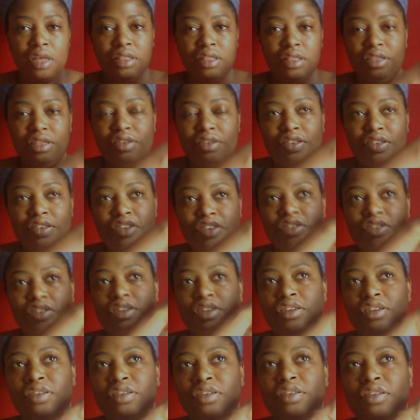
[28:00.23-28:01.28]
this
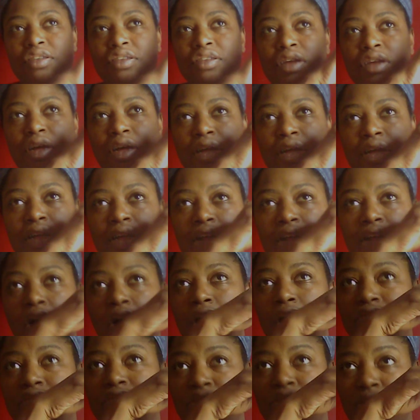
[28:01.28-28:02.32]
series,
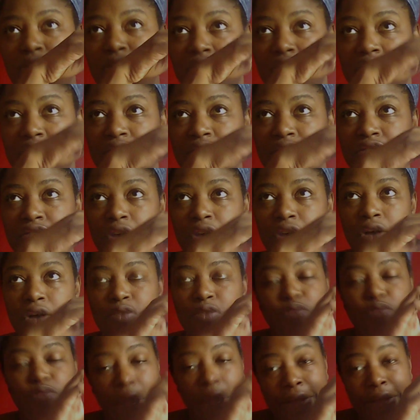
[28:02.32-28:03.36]
offshoot series
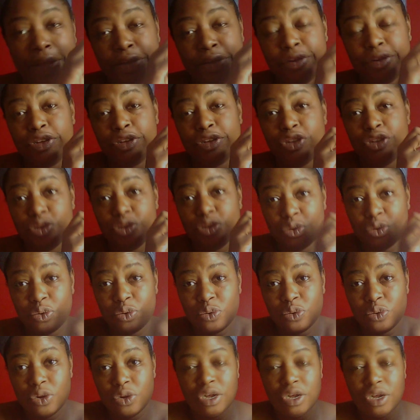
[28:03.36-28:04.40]
called Briar
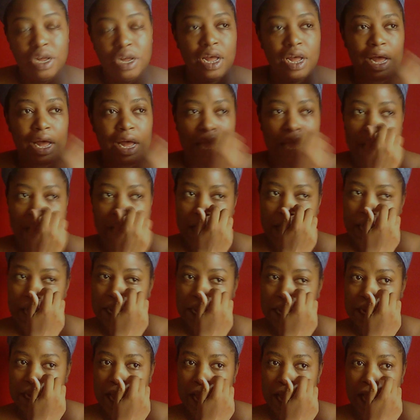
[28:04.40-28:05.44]
U,
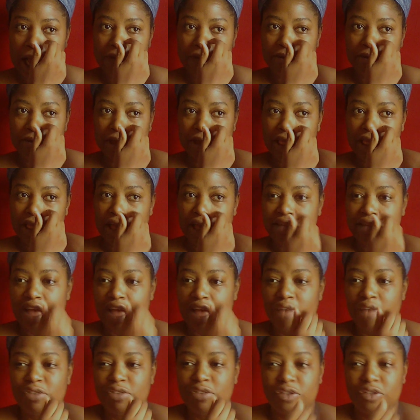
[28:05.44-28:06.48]
and I realized
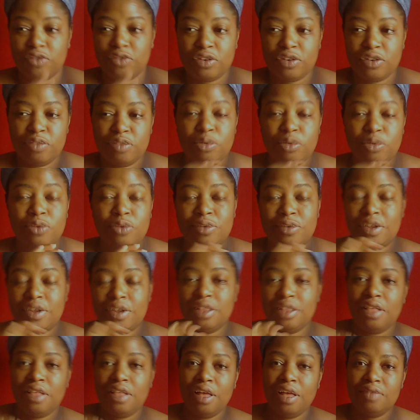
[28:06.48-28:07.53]
after the first book, which I
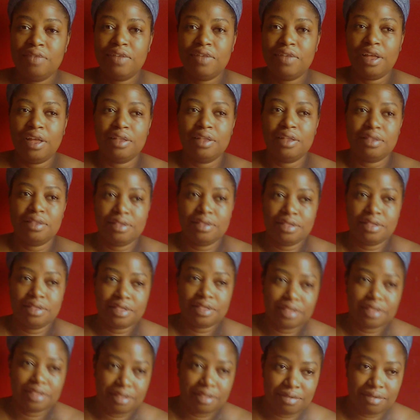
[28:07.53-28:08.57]
loved, that
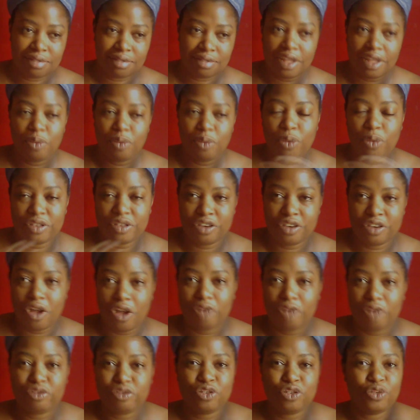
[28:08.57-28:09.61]
it was an
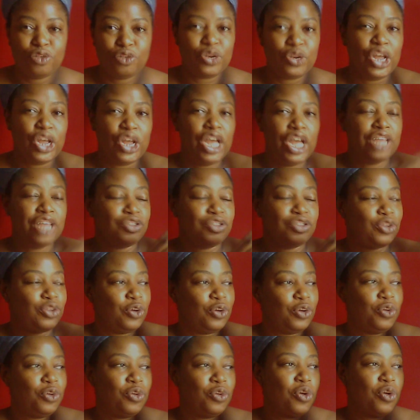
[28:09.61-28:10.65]
offshoot,
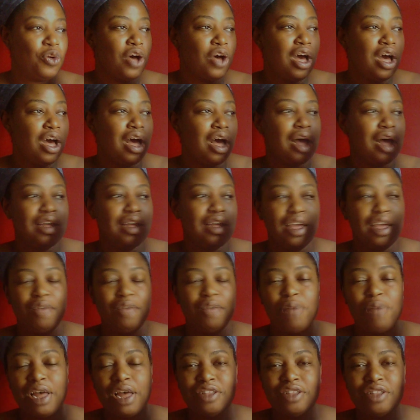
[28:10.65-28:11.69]
so I came
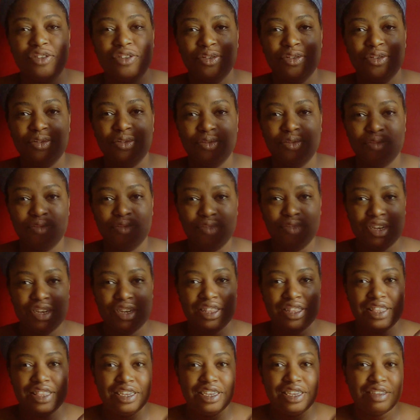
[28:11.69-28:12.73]
back to read
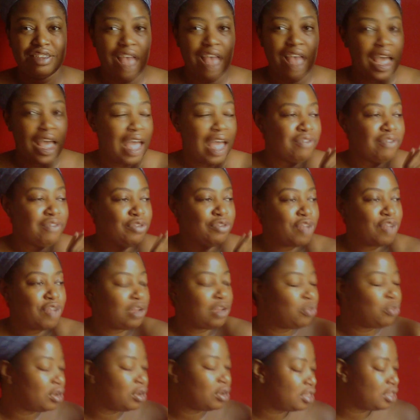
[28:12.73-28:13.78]
these. I haven't read
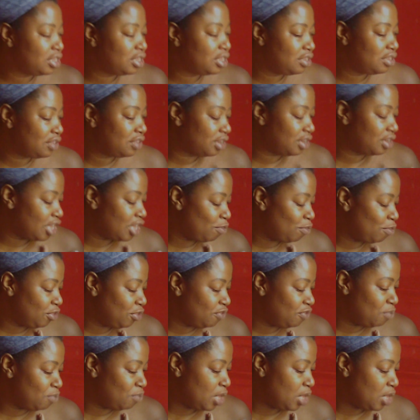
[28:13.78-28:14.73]
one of these in a couple of